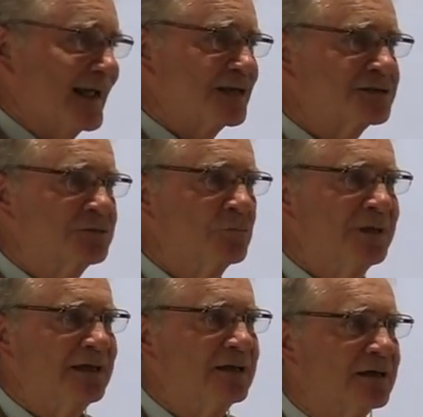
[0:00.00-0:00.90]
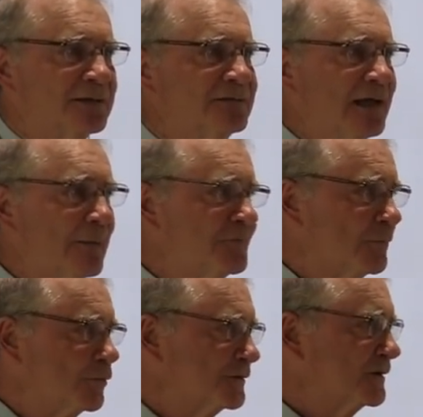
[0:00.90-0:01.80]
has to be
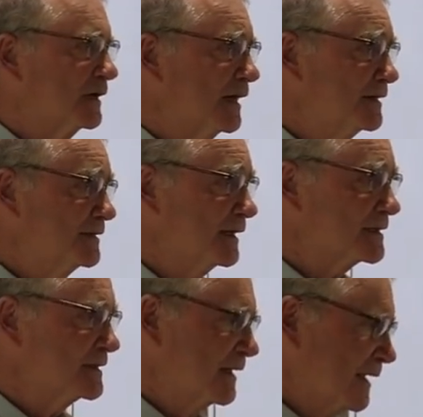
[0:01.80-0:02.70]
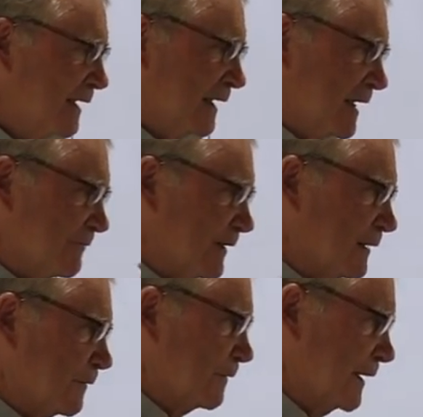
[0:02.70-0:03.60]
adaptable to context. If I
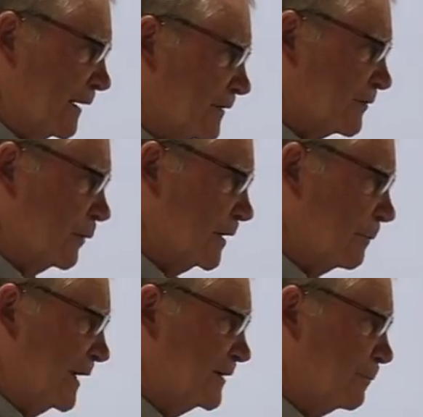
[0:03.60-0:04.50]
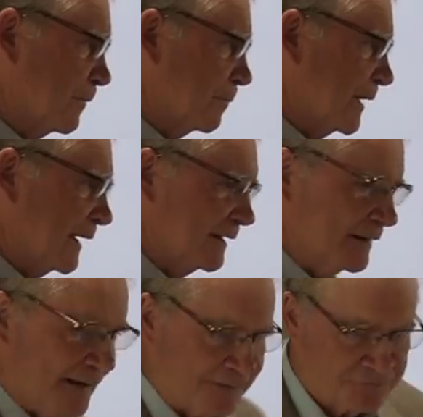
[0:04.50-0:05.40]
learn how to swing a baseball bat,
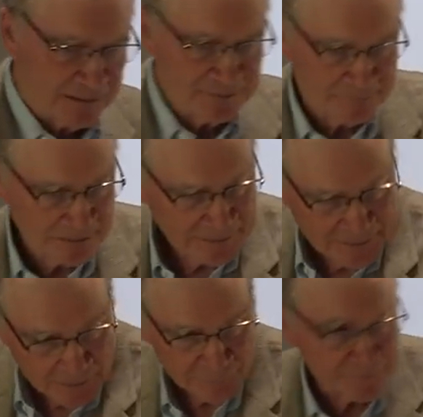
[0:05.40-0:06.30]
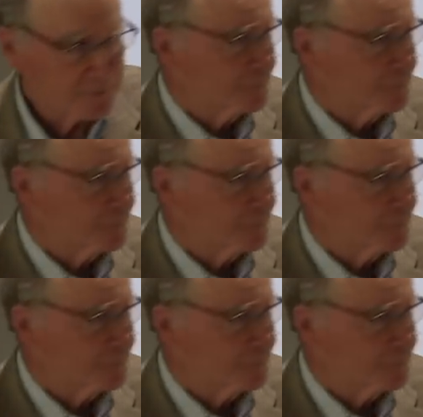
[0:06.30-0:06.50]
it actually helps me